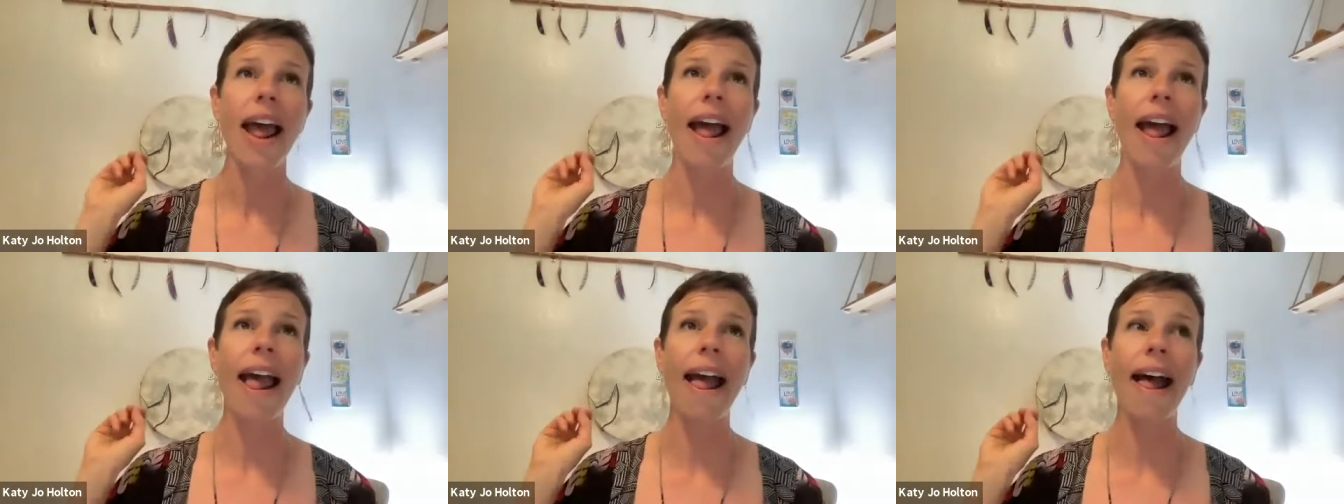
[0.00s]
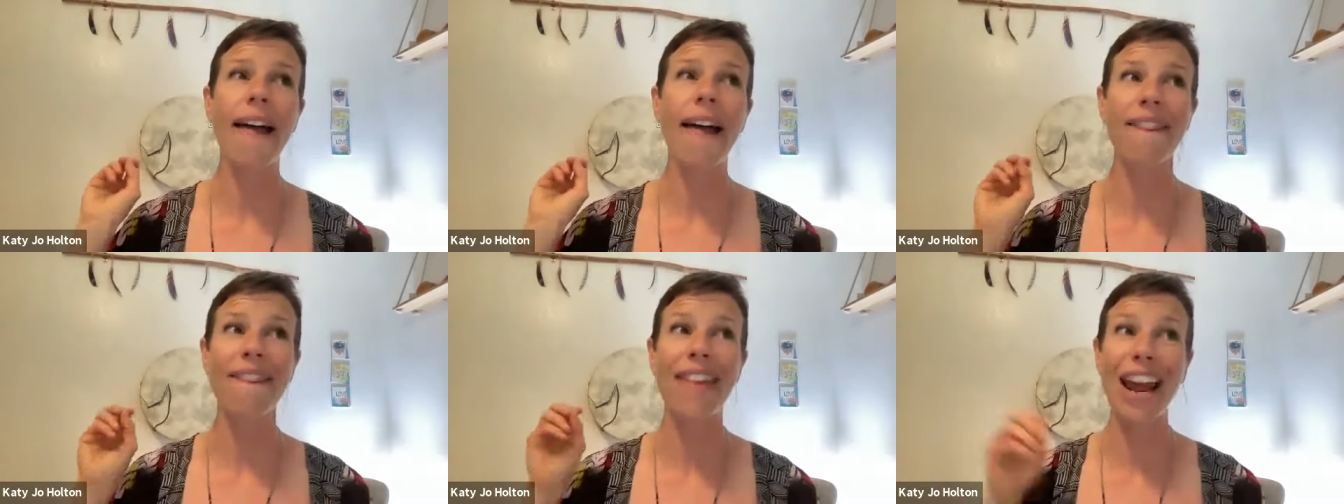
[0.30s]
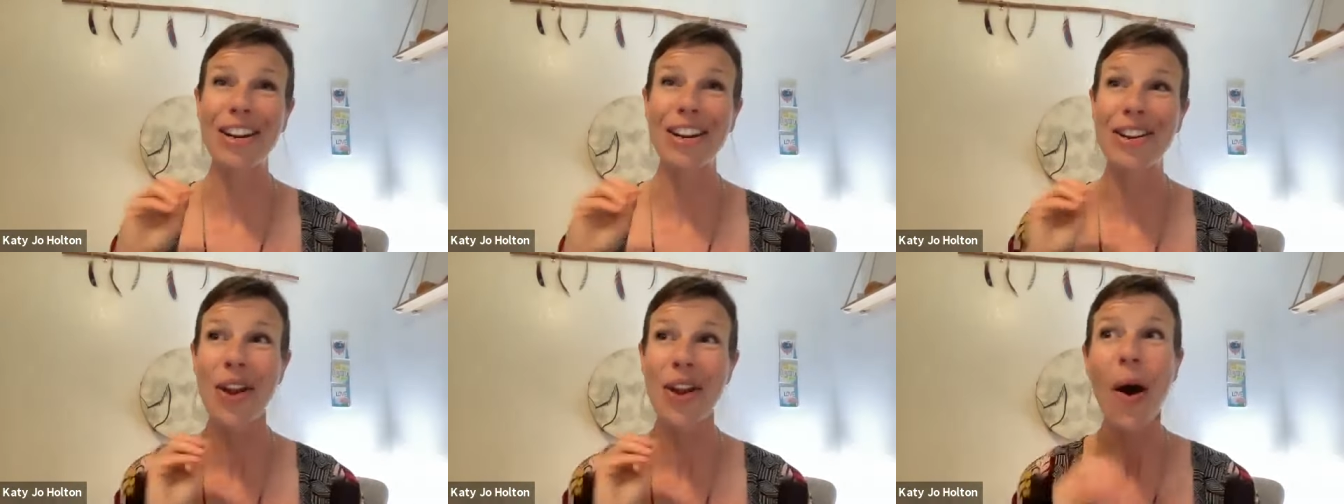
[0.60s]
and
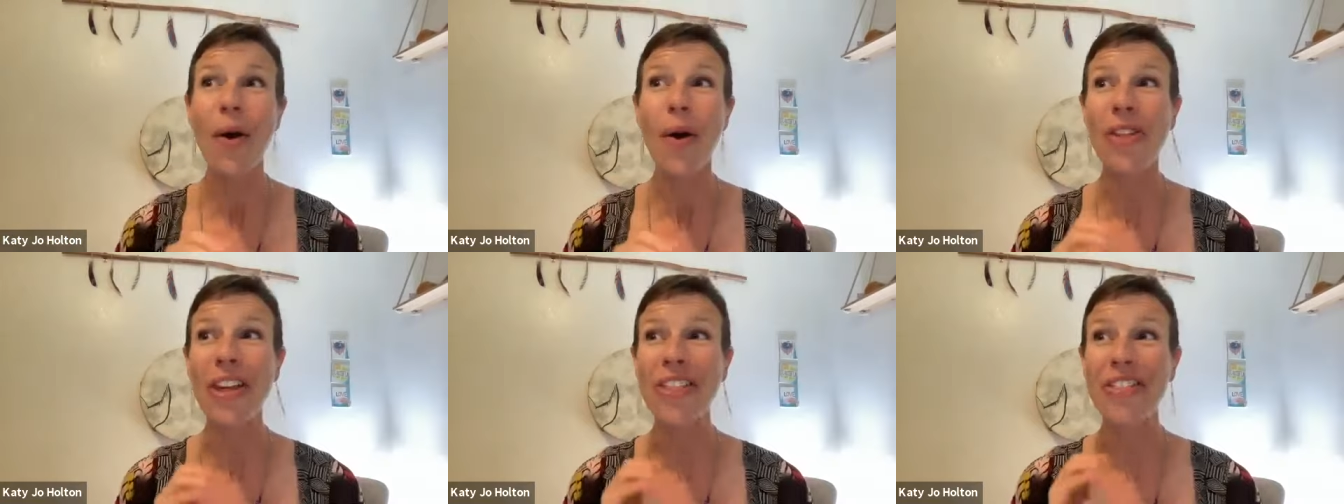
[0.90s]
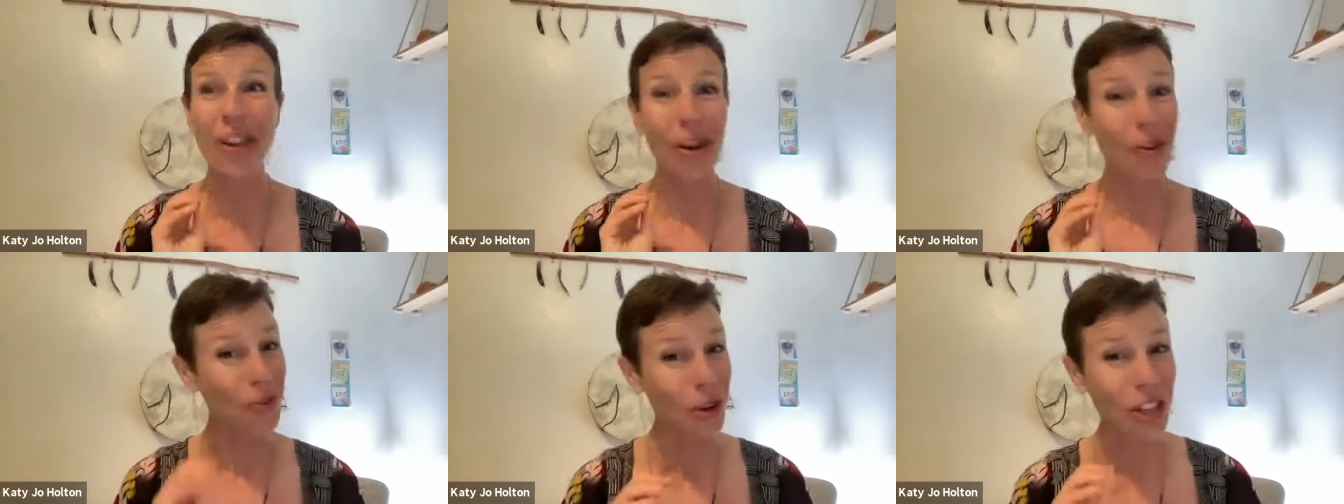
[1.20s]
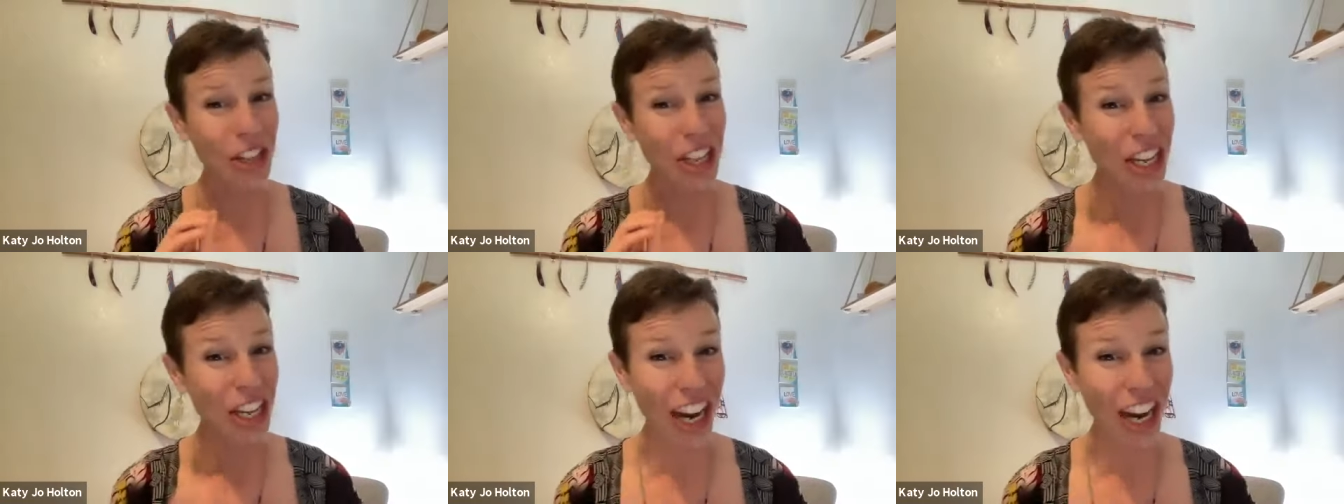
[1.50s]
they know that they're
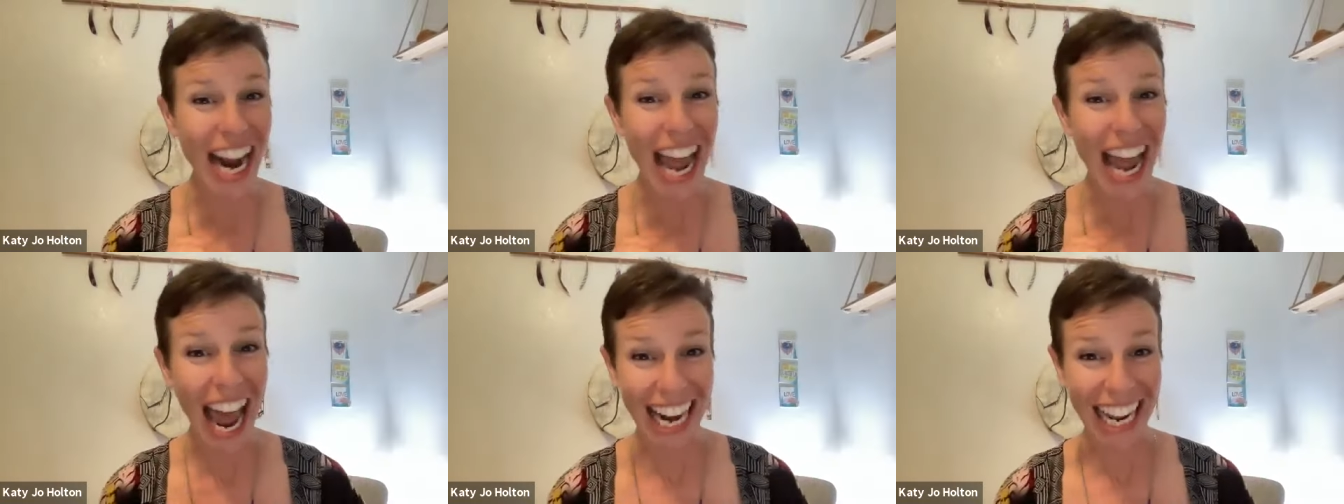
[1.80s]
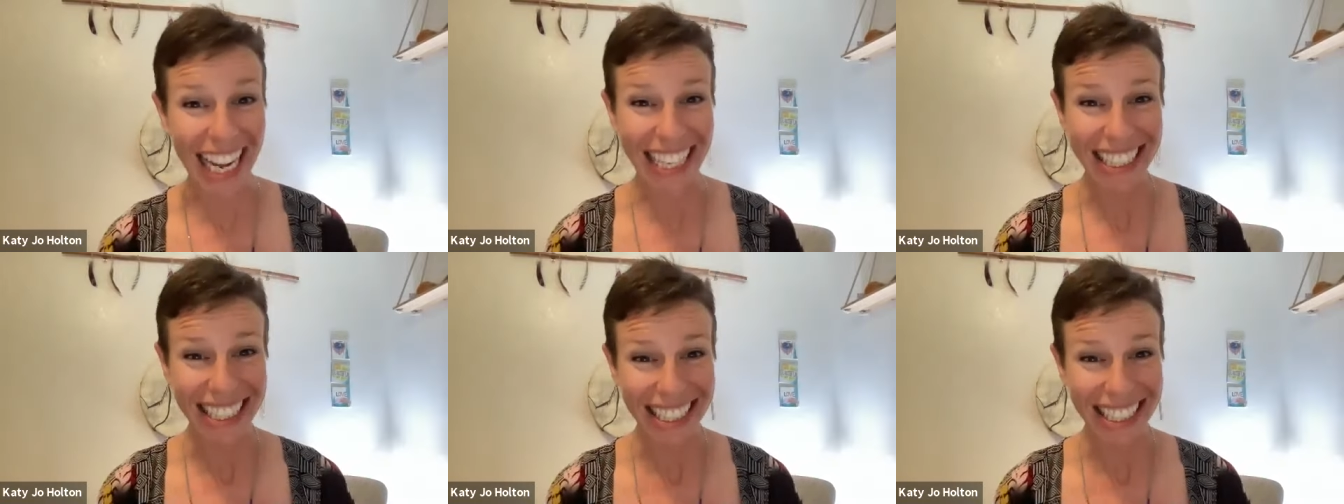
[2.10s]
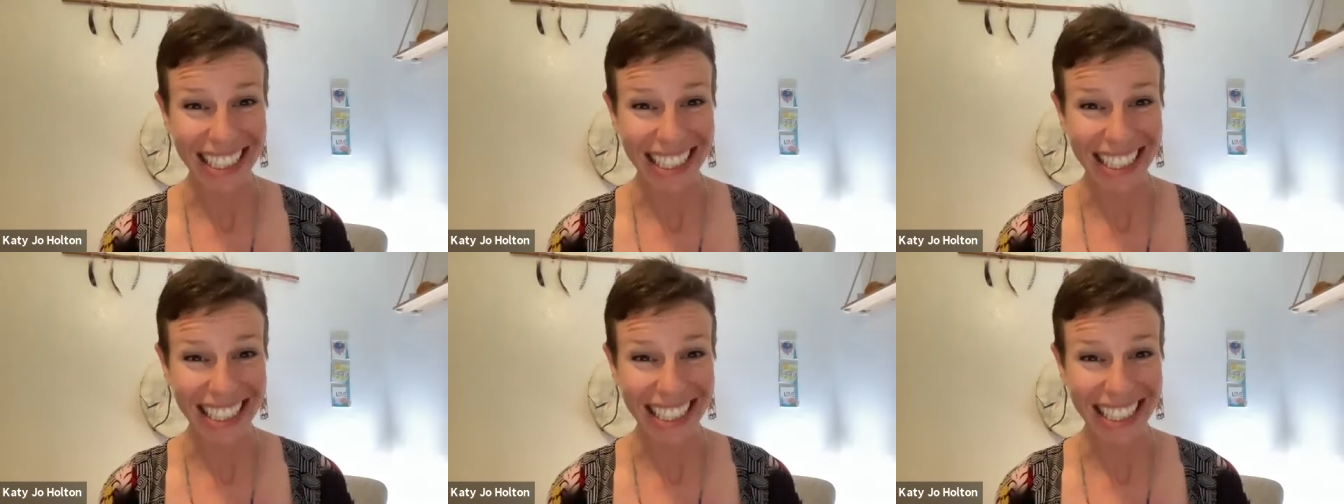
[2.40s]
really good at it.